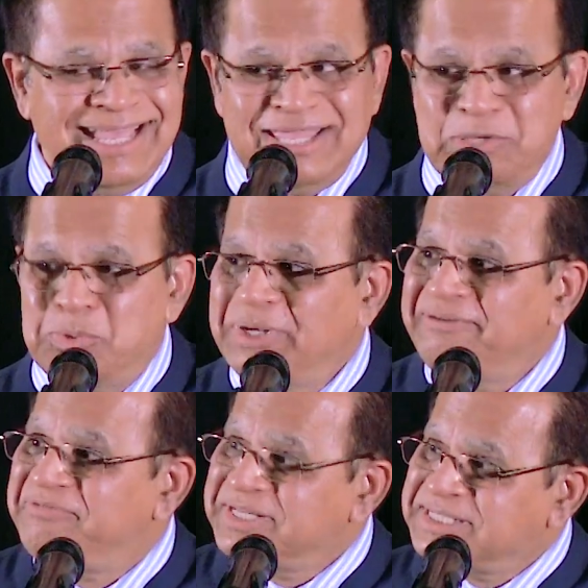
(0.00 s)
You will
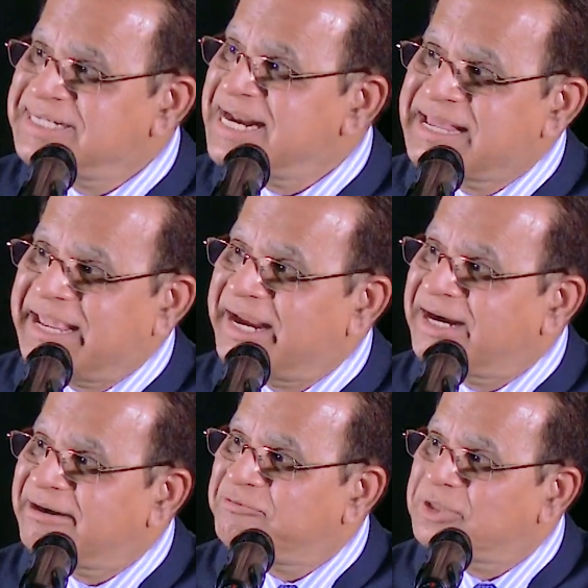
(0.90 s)
visit and
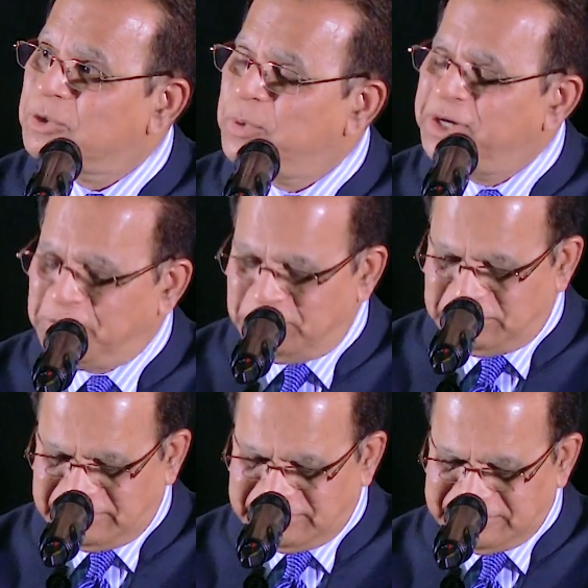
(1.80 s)
care for the
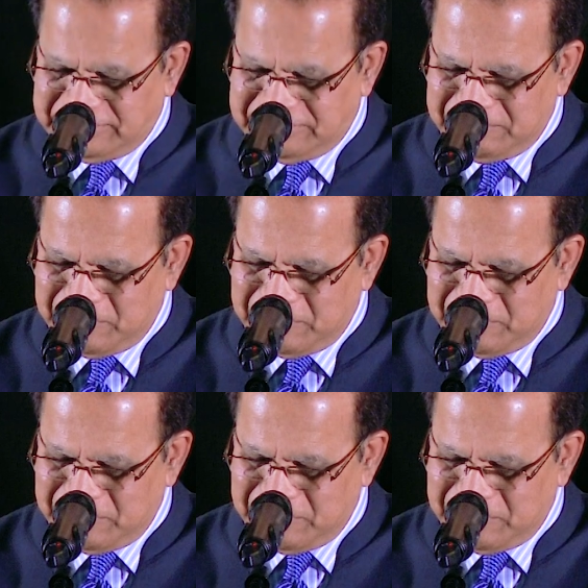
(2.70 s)
widows.